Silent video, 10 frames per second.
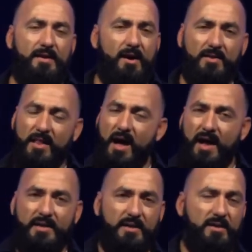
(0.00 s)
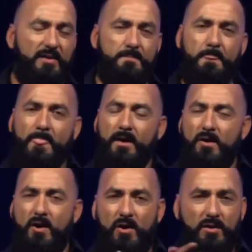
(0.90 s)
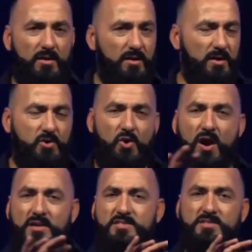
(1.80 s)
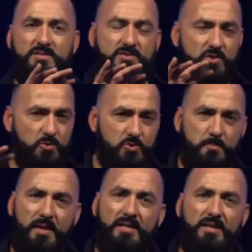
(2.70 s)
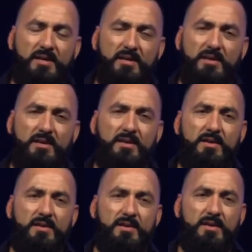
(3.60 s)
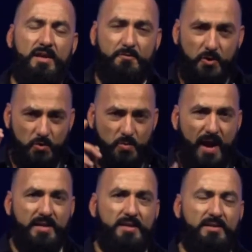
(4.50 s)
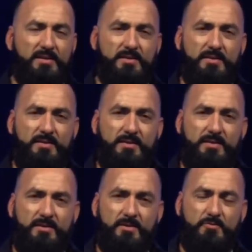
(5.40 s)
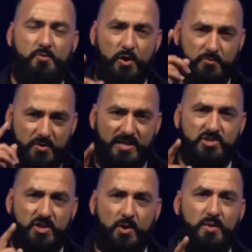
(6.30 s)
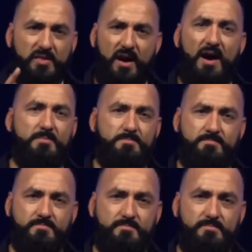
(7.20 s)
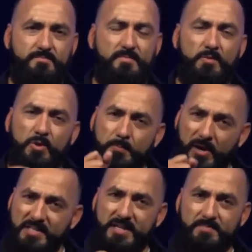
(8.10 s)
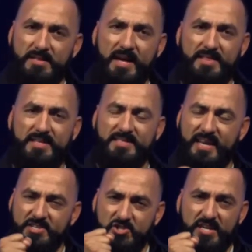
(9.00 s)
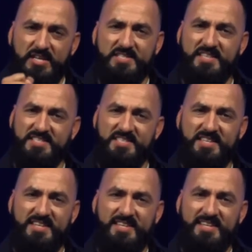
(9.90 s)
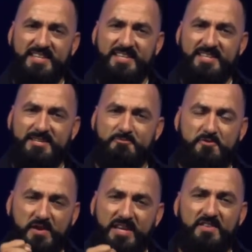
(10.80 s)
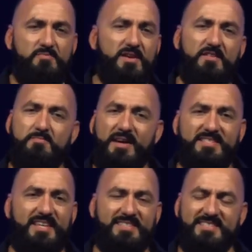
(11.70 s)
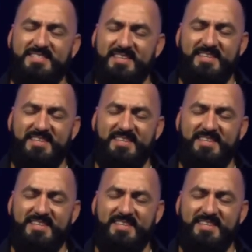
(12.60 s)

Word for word: Online, all across social media, if you're ready for a fresh start with God, will you pray something like this? Say, Jesus, forgive me of my sins.